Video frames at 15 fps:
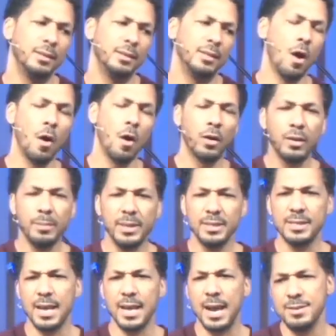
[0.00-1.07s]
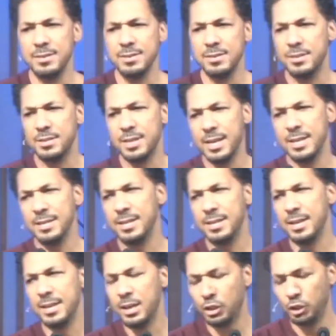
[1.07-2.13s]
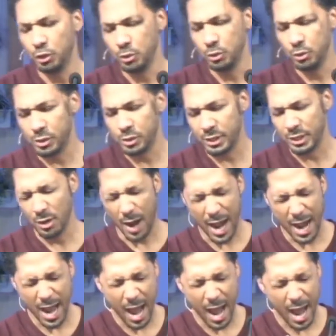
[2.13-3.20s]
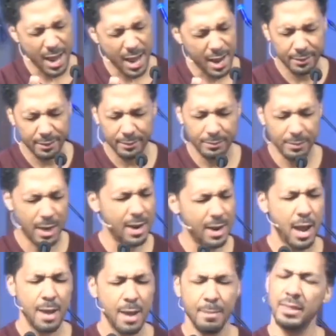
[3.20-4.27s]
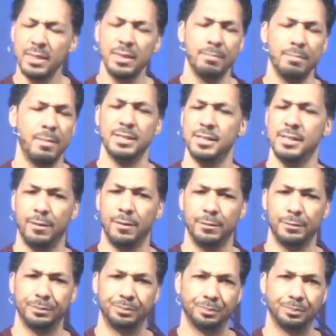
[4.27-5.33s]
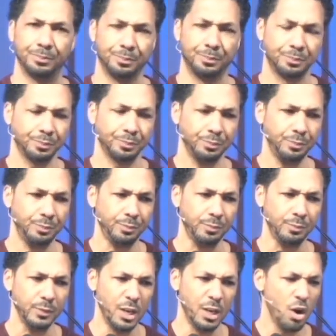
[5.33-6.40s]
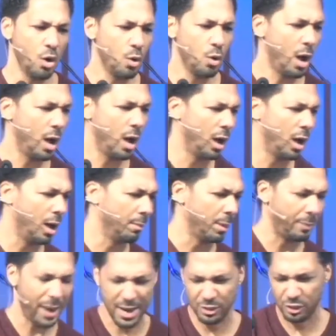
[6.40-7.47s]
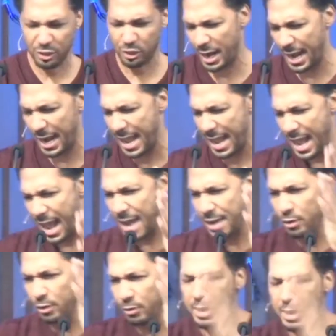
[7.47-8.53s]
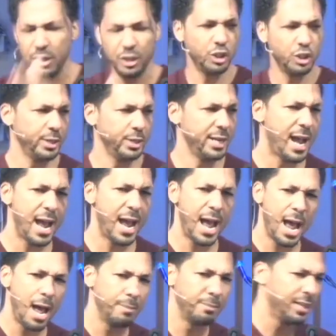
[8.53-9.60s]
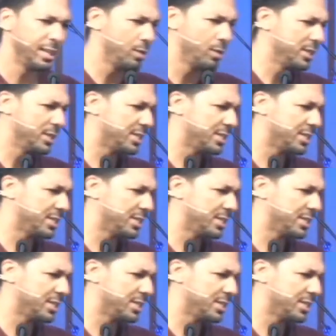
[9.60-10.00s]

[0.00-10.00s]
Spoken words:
arguments, I understand the issues, you know, I make them myself. You know, I'm a pastor, I do ministry, I'm dealing with